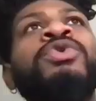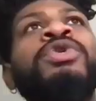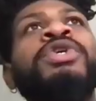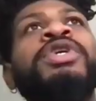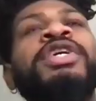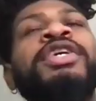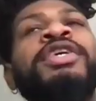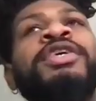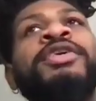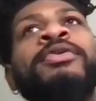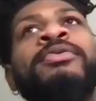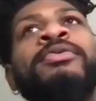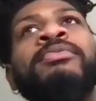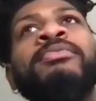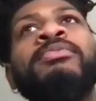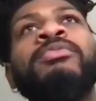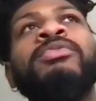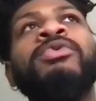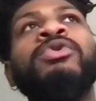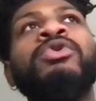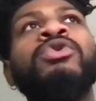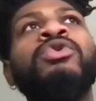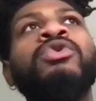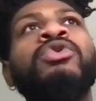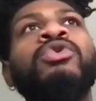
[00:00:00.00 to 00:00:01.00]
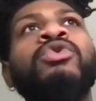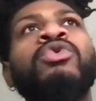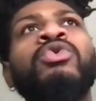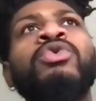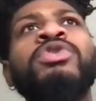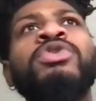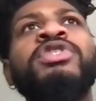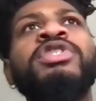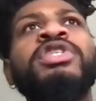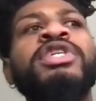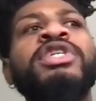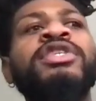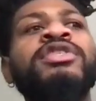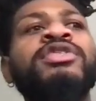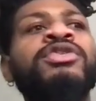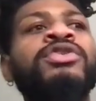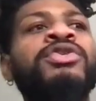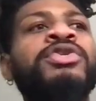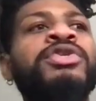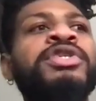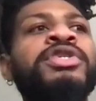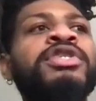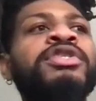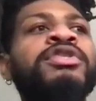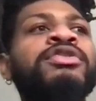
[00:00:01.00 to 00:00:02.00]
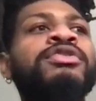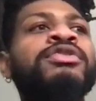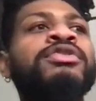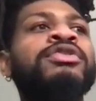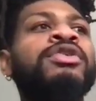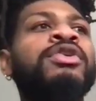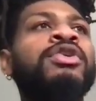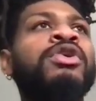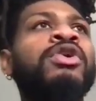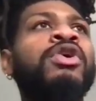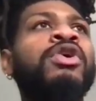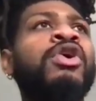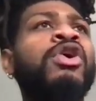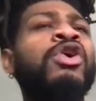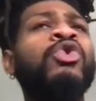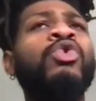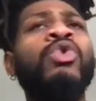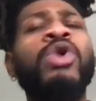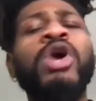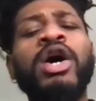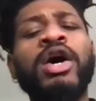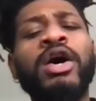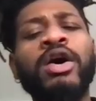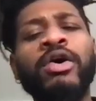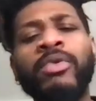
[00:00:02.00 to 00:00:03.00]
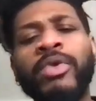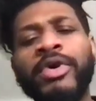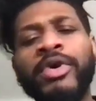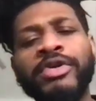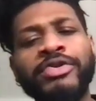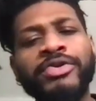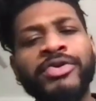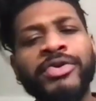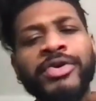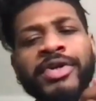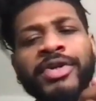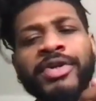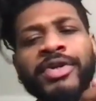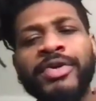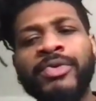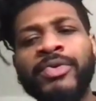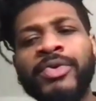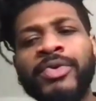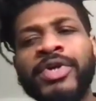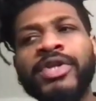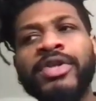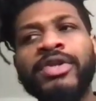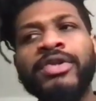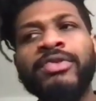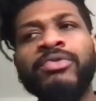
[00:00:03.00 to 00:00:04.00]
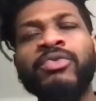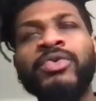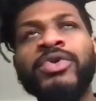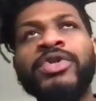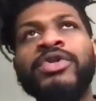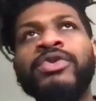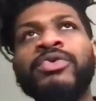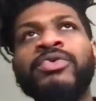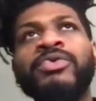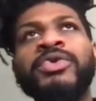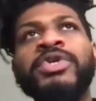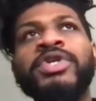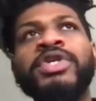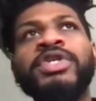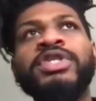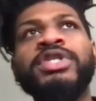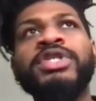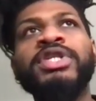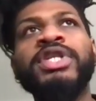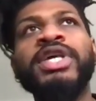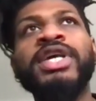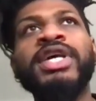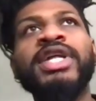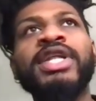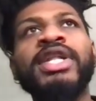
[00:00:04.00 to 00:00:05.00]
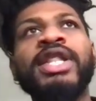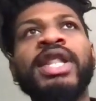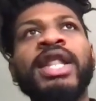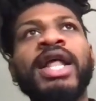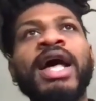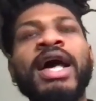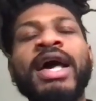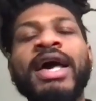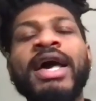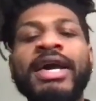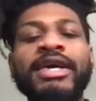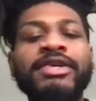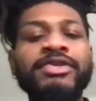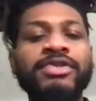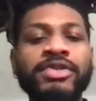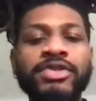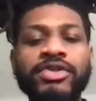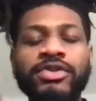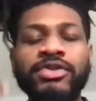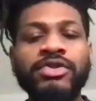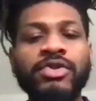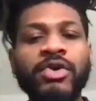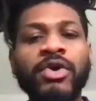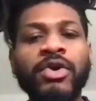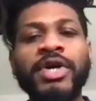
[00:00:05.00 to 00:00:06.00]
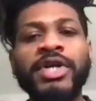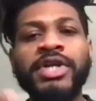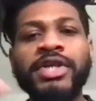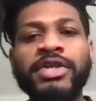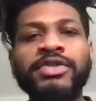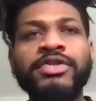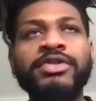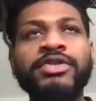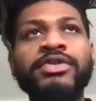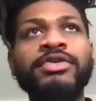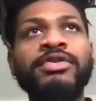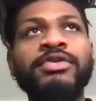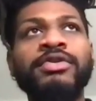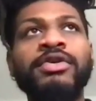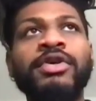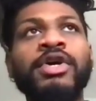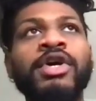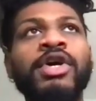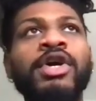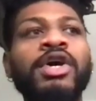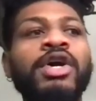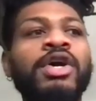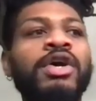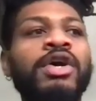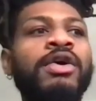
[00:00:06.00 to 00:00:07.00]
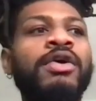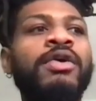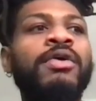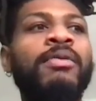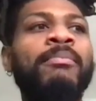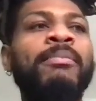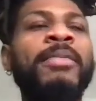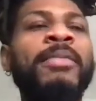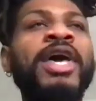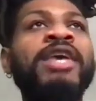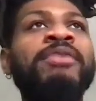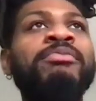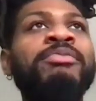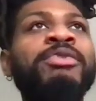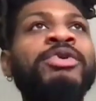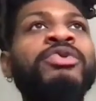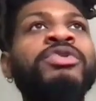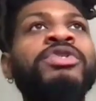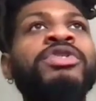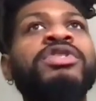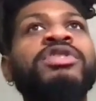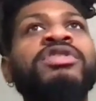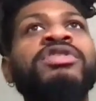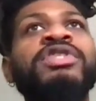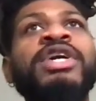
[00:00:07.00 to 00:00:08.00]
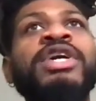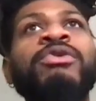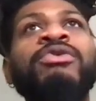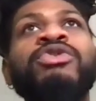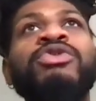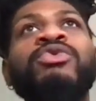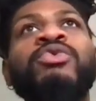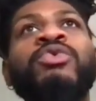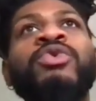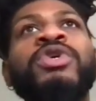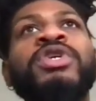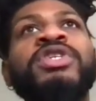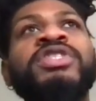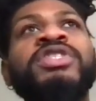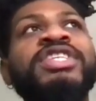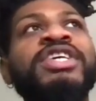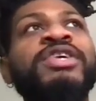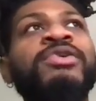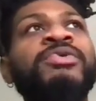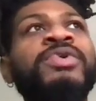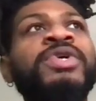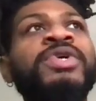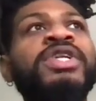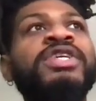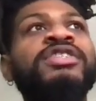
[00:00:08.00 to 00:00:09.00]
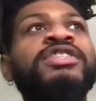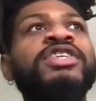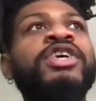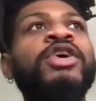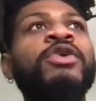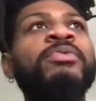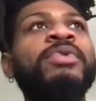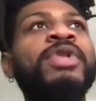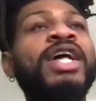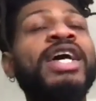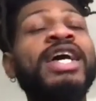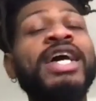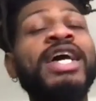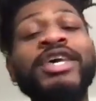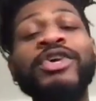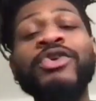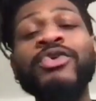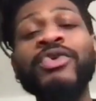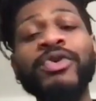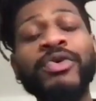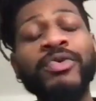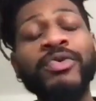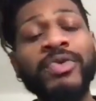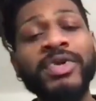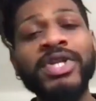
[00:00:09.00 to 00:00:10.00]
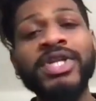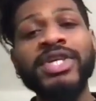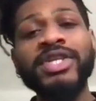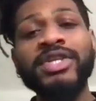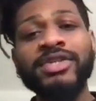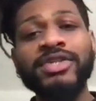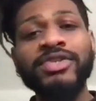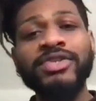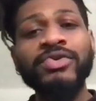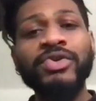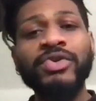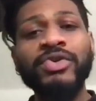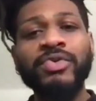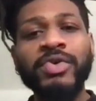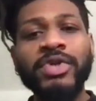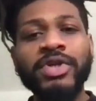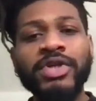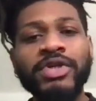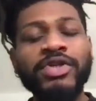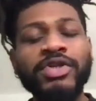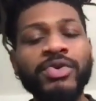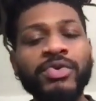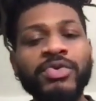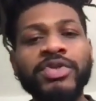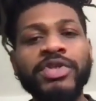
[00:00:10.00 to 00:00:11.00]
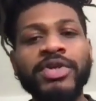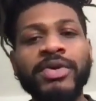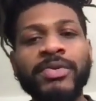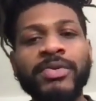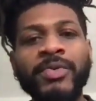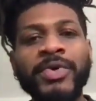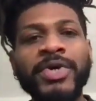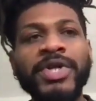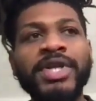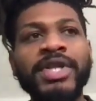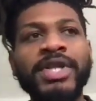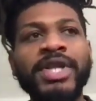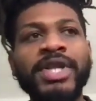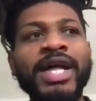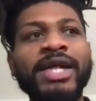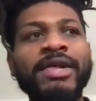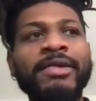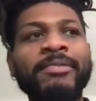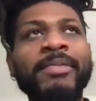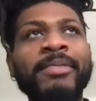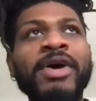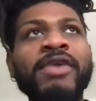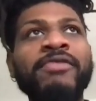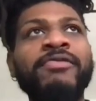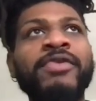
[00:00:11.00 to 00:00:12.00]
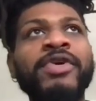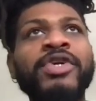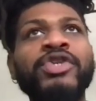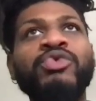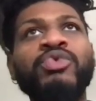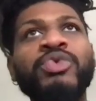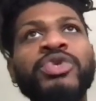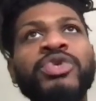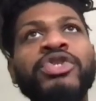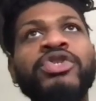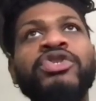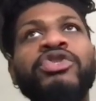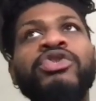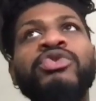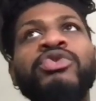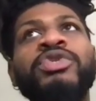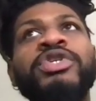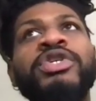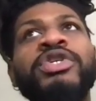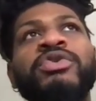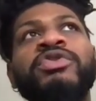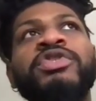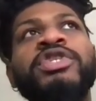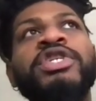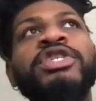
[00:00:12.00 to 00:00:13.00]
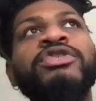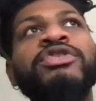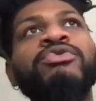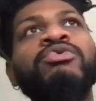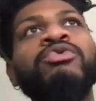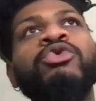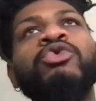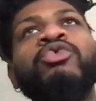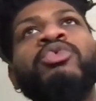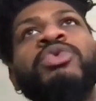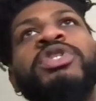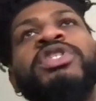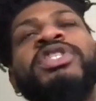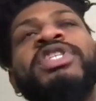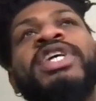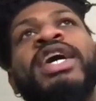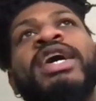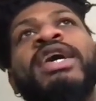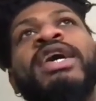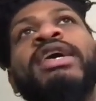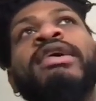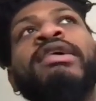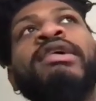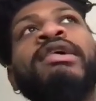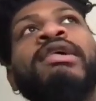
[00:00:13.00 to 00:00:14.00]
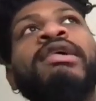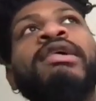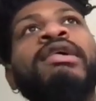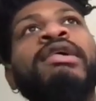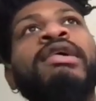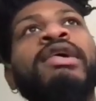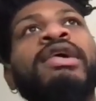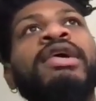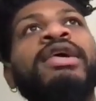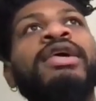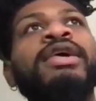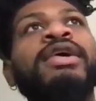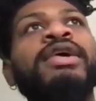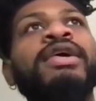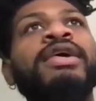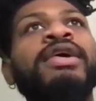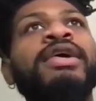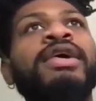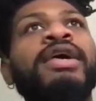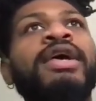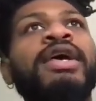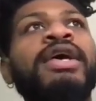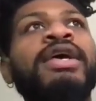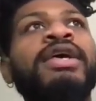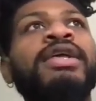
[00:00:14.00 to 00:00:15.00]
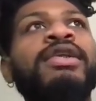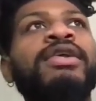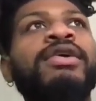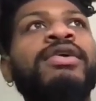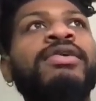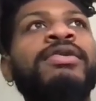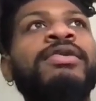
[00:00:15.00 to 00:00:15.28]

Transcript: it. Him, Cortez, and Chris are who I always credit with the reason that I actually started to make music because they were the ones that really told me like, hey, you could really do something with it. Like my first real studio session was with Ty, and